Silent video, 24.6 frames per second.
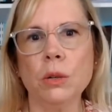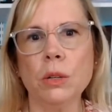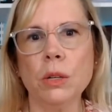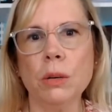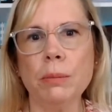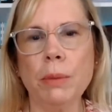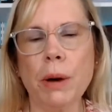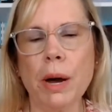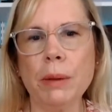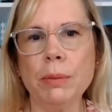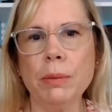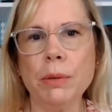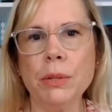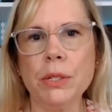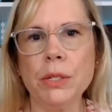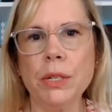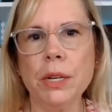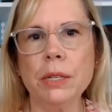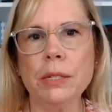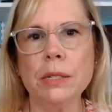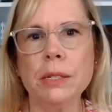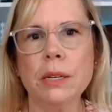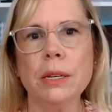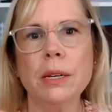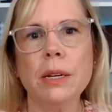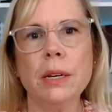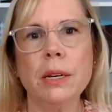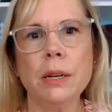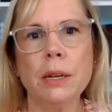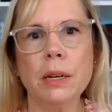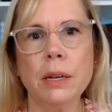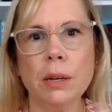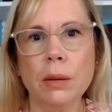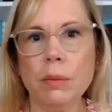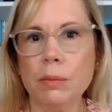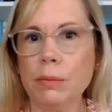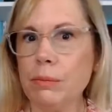The Bible says
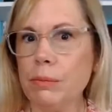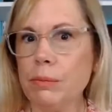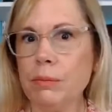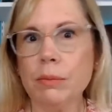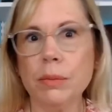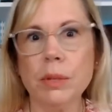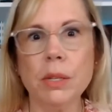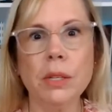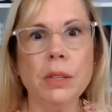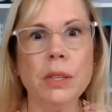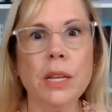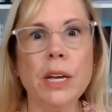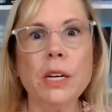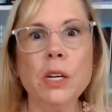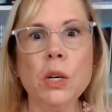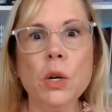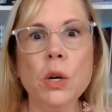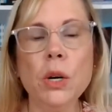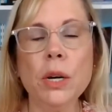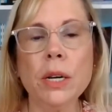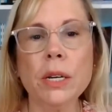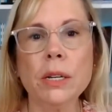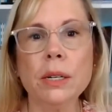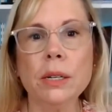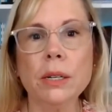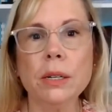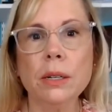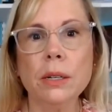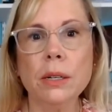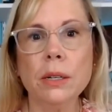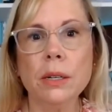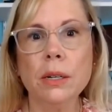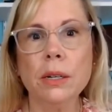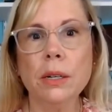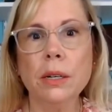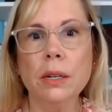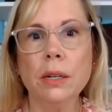they could
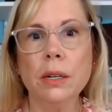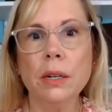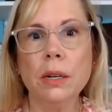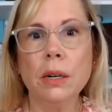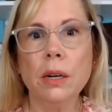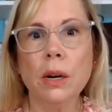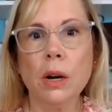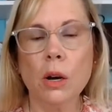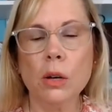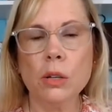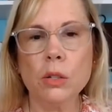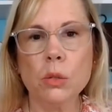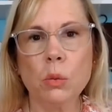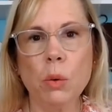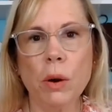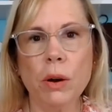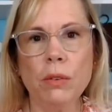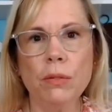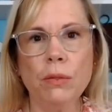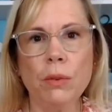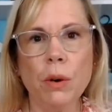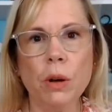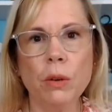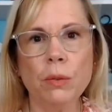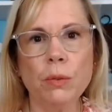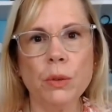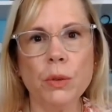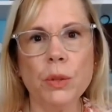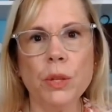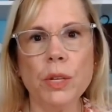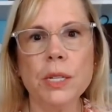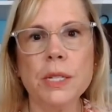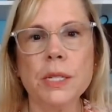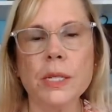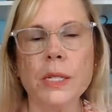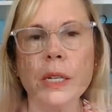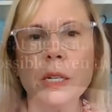as well fall for
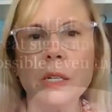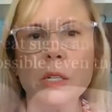these things